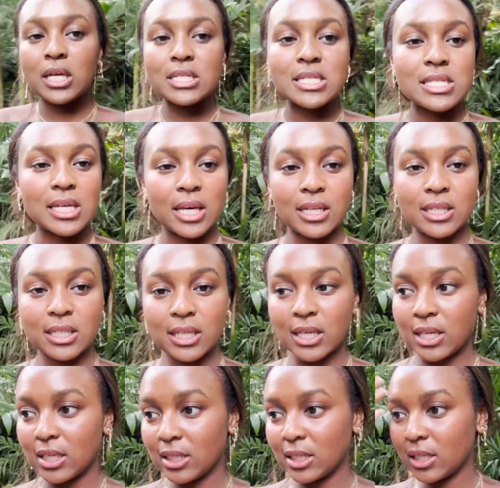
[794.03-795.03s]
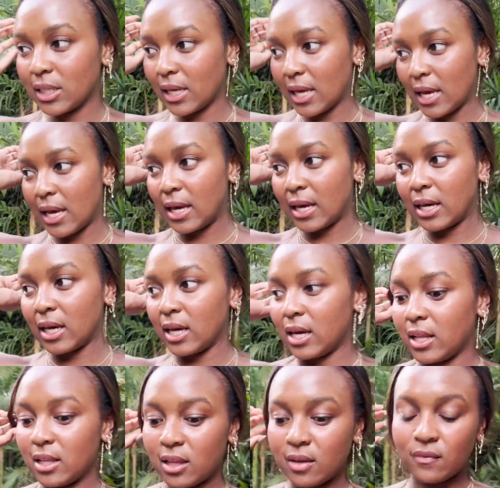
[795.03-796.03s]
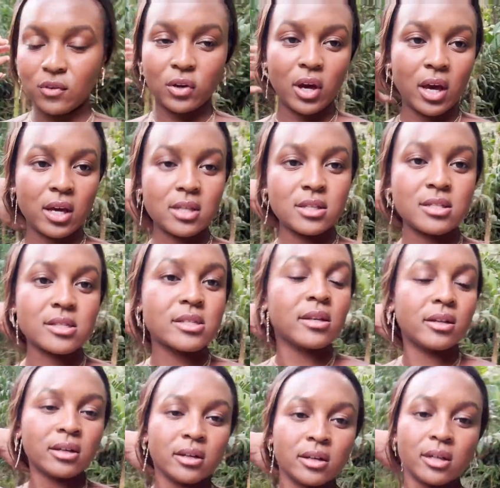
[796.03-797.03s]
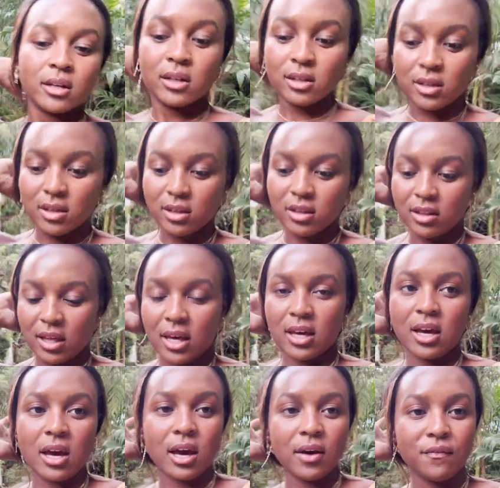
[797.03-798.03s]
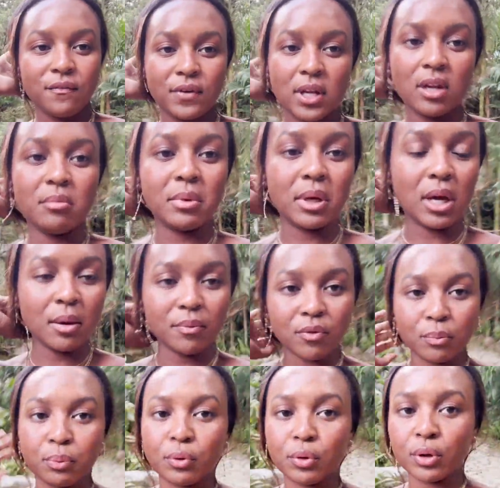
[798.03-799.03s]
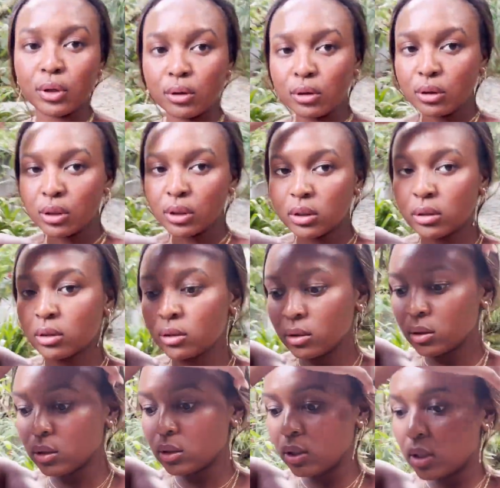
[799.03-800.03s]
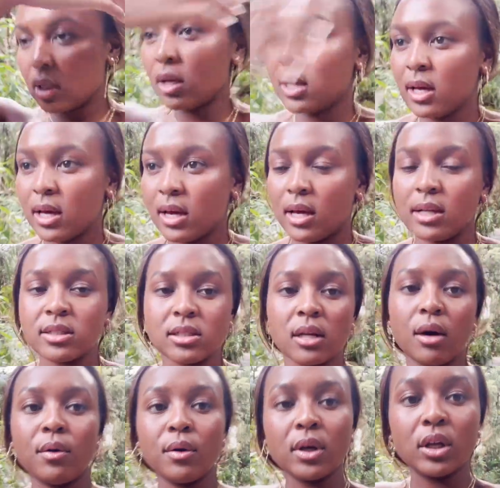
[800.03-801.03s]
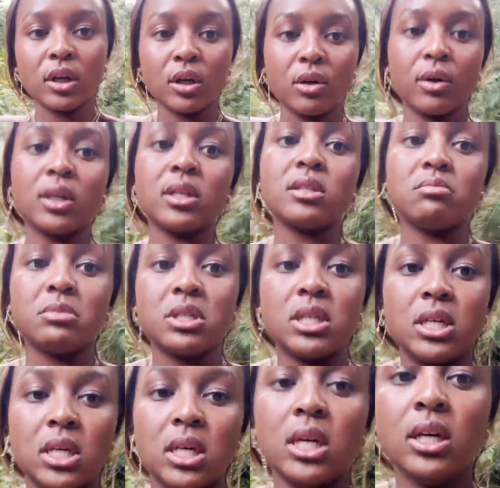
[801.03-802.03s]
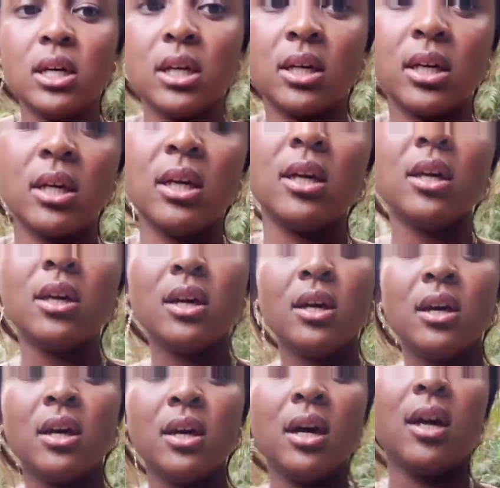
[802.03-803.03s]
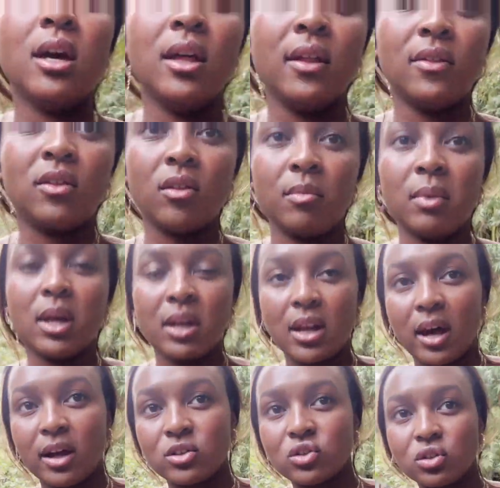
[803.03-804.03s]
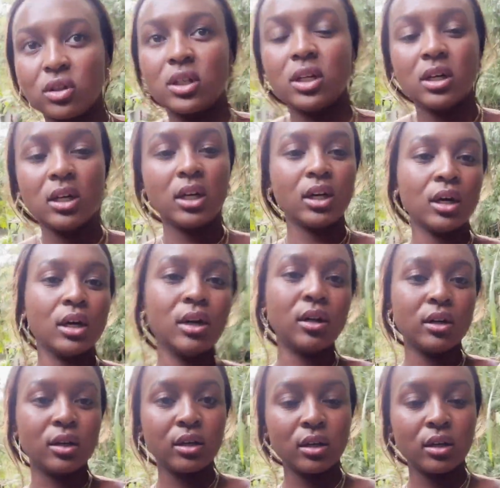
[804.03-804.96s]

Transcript: Sandy Liang. I love you guys. They fitted me up for Peru and now we're gonna go get some tea that they make naturally here.